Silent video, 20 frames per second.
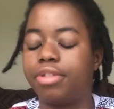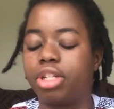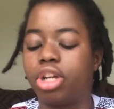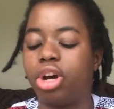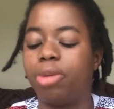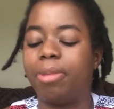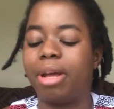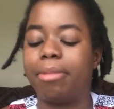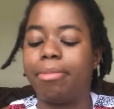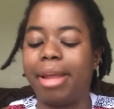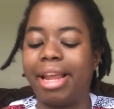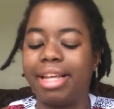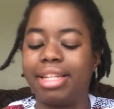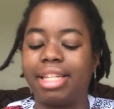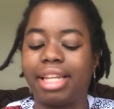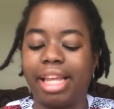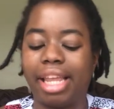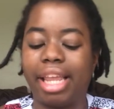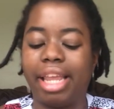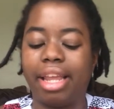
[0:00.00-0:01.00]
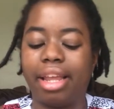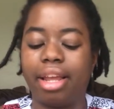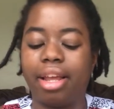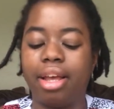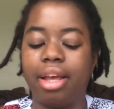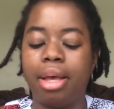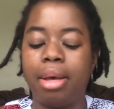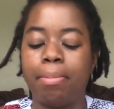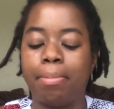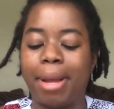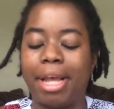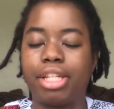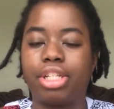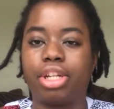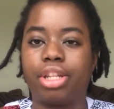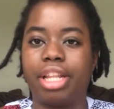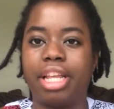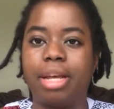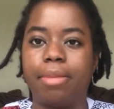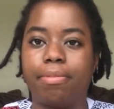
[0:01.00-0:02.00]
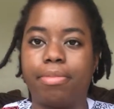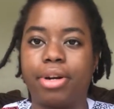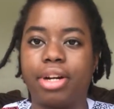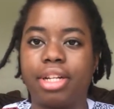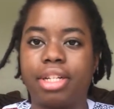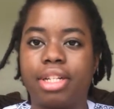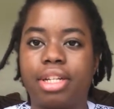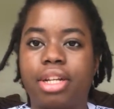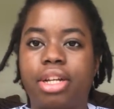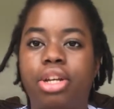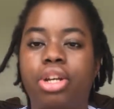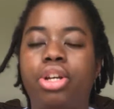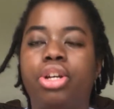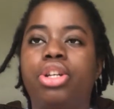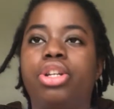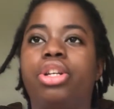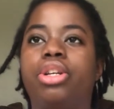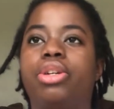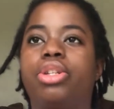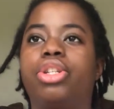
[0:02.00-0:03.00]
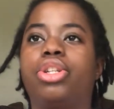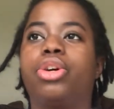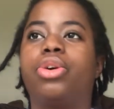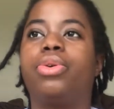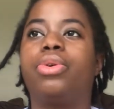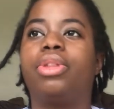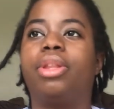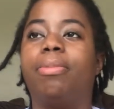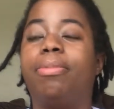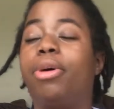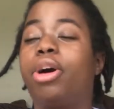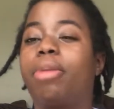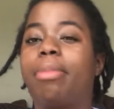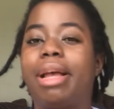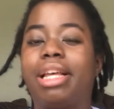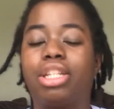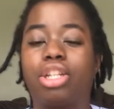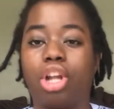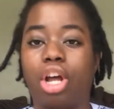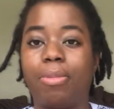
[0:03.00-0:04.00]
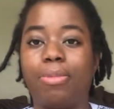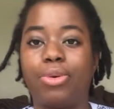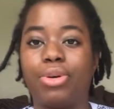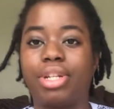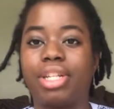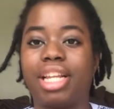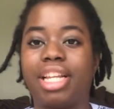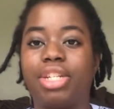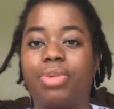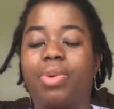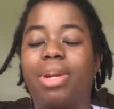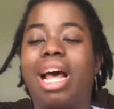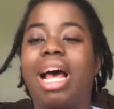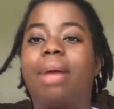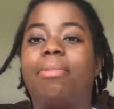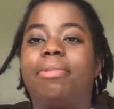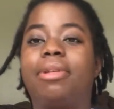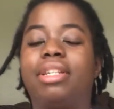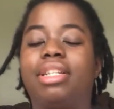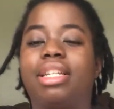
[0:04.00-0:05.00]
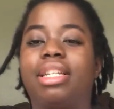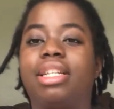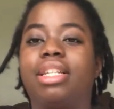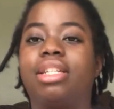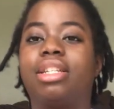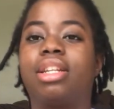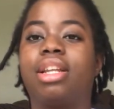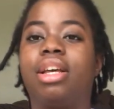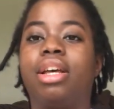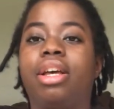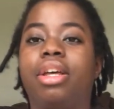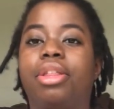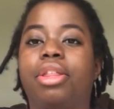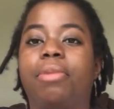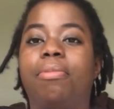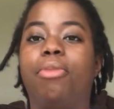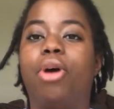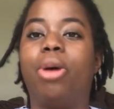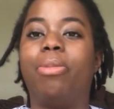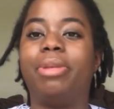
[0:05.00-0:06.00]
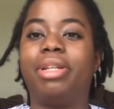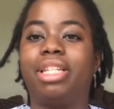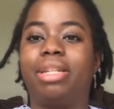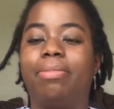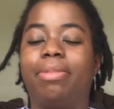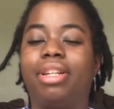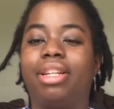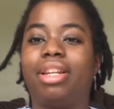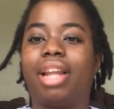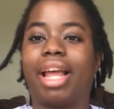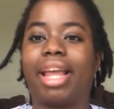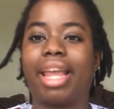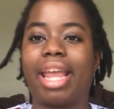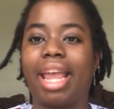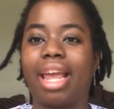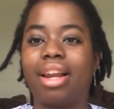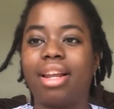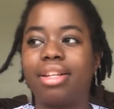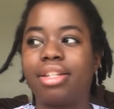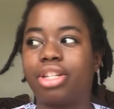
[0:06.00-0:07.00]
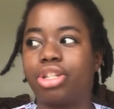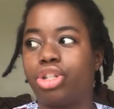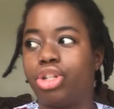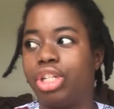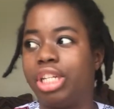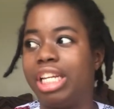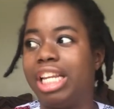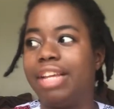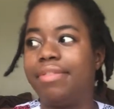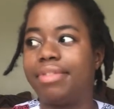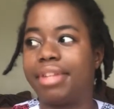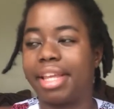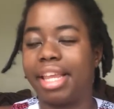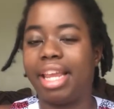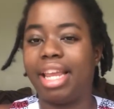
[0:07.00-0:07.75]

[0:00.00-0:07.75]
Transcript: of soap and makes a key based on the imprint. So the book makes a lot more sense. What happens is the mom is a bit like careless. So she leaves the